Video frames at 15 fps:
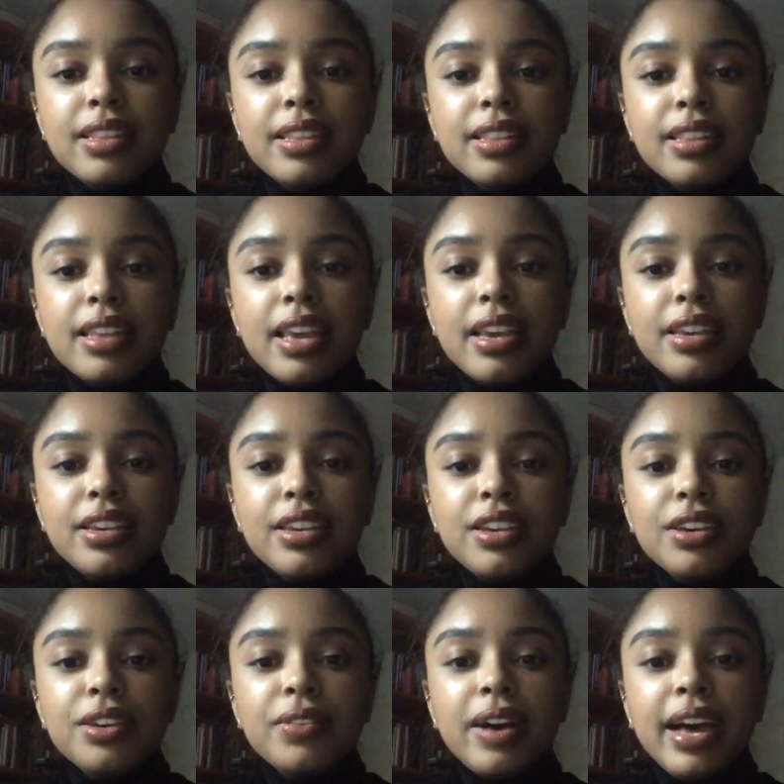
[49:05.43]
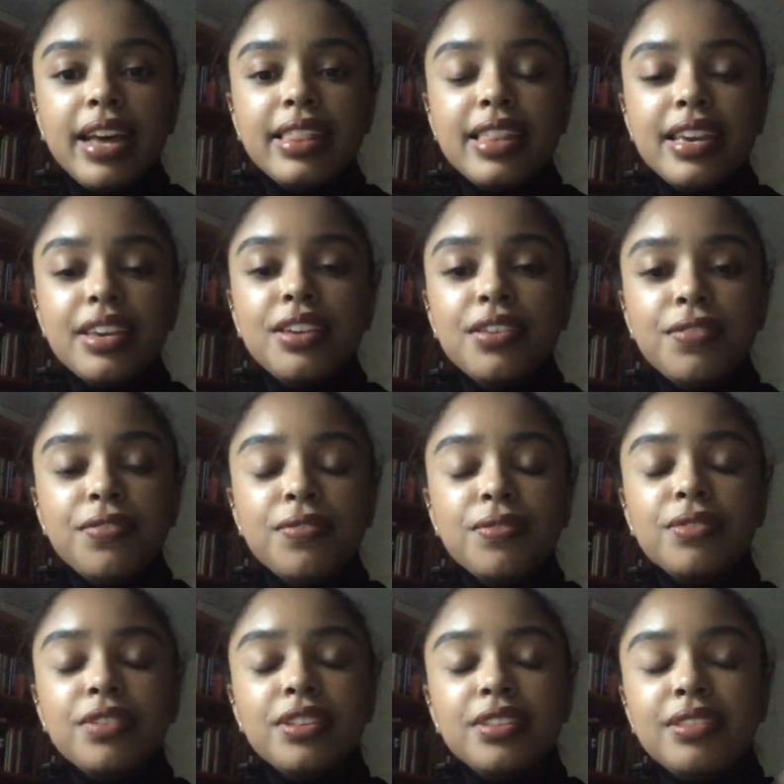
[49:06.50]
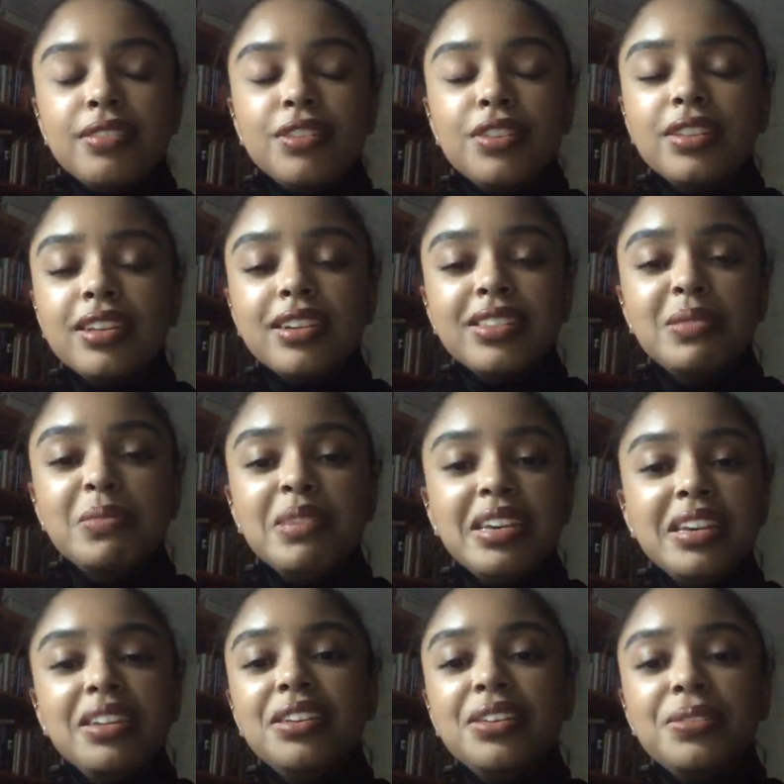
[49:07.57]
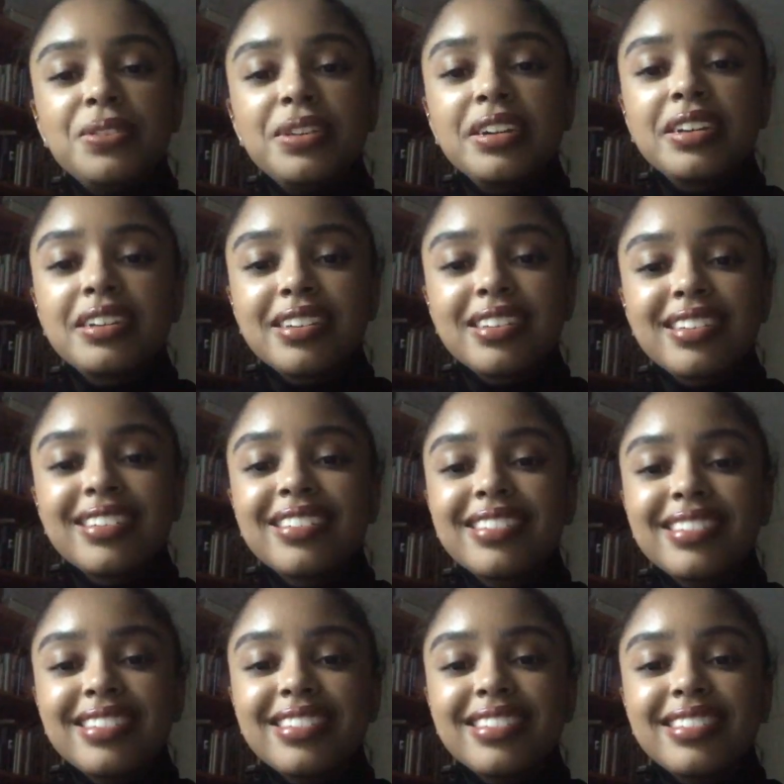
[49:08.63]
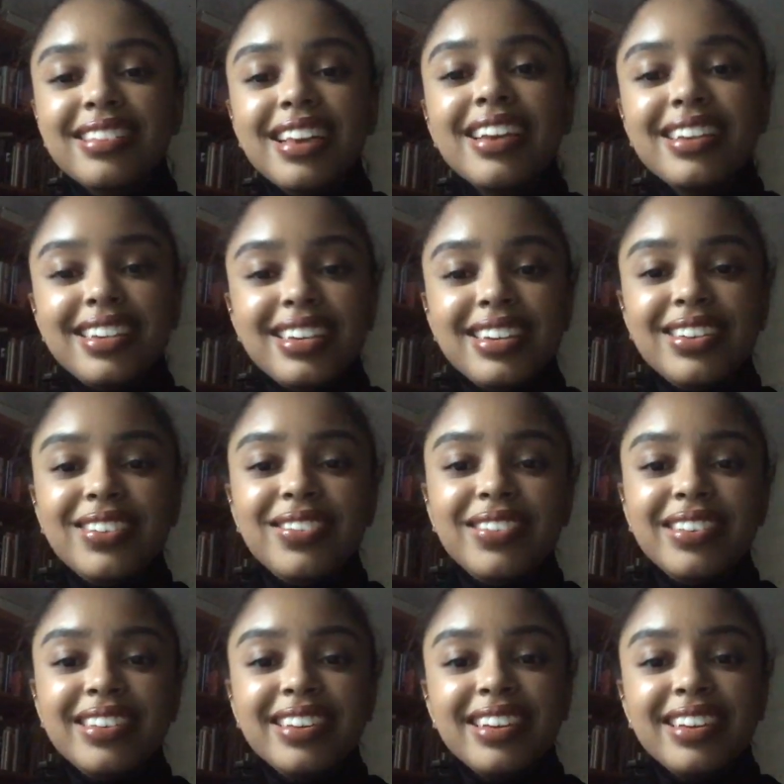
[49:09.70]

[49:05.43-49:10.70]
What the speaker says: Thank you. Thank you for good luck to me in New York. Thank you.